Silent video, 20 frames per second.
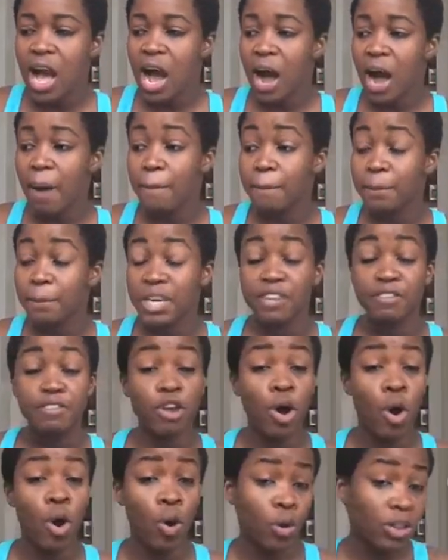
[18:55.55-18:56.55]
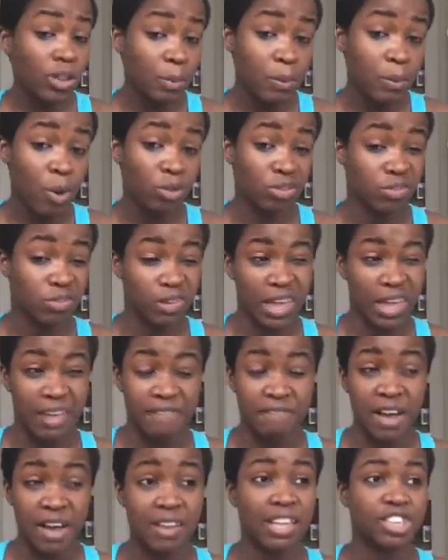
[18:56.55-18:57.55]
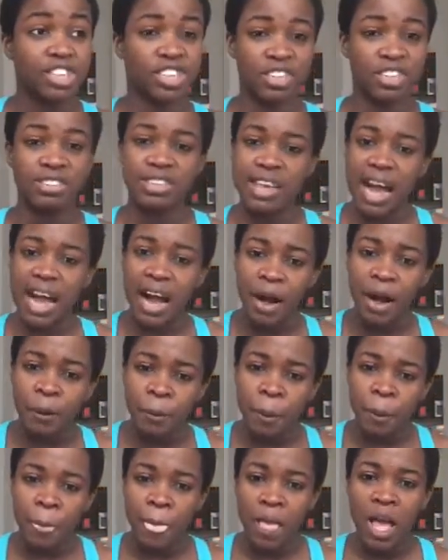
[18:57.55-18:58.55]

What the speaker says: But if you hold the poses for like 5, like just now,